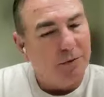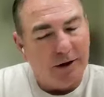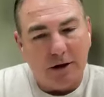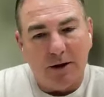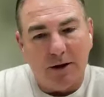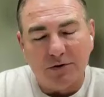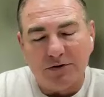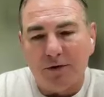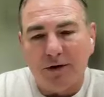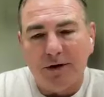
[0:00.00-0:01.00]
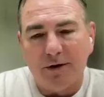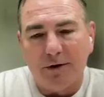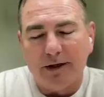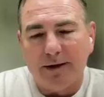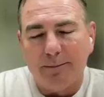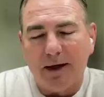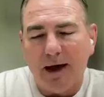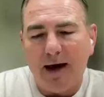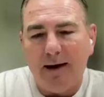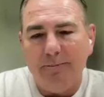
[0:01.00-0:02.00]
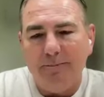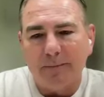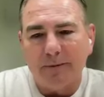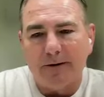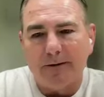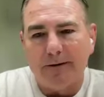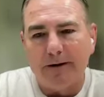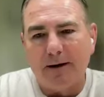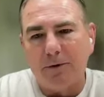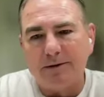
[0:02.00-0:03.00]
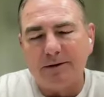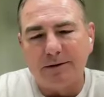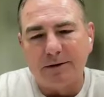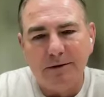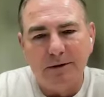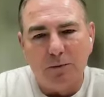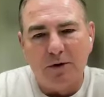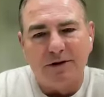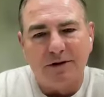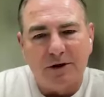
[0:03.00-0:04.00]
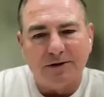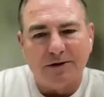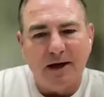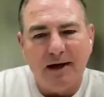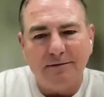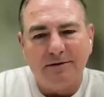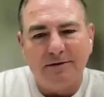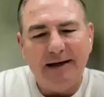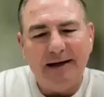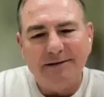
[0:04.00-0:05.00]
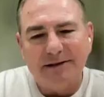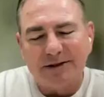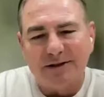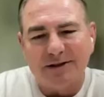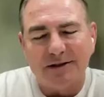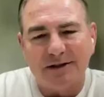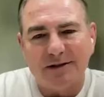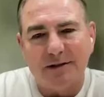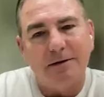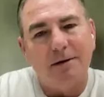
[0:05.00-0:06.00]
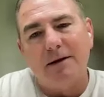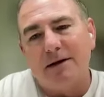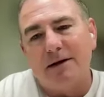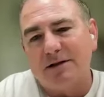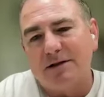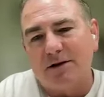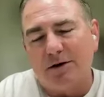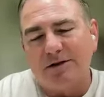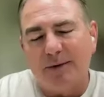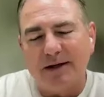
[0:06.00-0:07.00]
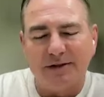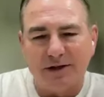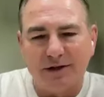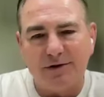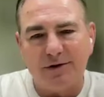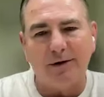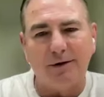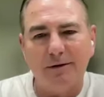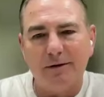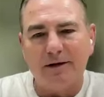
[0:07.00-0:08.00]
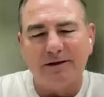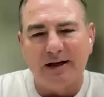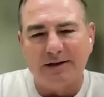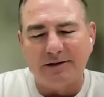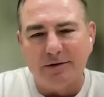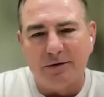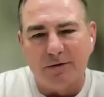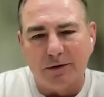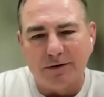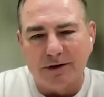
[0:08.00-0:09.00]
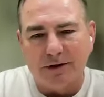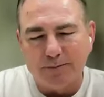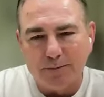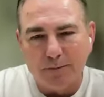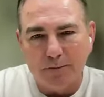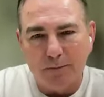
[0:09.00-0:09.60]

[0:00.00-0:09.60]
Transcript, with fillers: I was with the Clippers for a year in the NBA. And then I went to Wichita State, Dayton as an assistant. And this starts my sixth year at Stetson University.